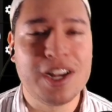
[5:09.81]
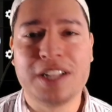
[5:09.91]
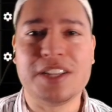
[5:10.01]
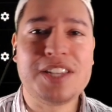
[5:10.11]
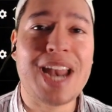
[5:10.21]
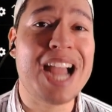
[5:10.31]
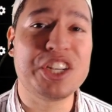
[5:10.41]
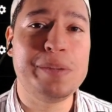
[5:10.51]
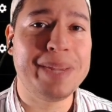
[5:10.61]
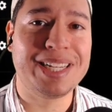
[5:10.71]
Does it
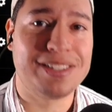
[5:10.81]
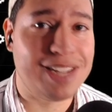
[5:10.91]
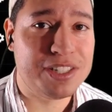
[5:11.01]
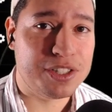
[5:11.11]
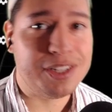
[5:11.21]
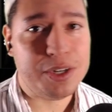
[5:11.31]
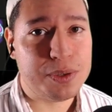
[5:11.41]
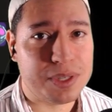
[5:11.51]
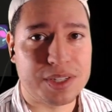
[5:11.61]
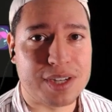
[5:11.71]
actually make sense to use
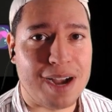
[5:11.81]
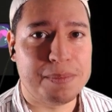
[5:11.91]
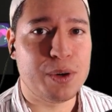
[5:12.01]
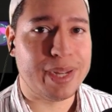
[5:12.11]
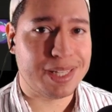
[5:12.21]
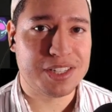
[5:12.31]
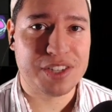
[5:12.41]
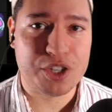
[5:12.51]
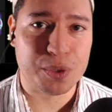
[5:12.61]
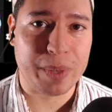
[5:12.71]
this combo in the
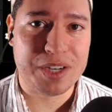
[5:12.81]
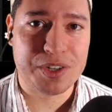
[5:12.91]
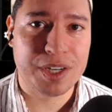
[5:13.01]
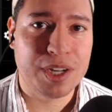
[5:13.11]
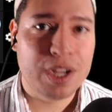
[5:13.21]
situation?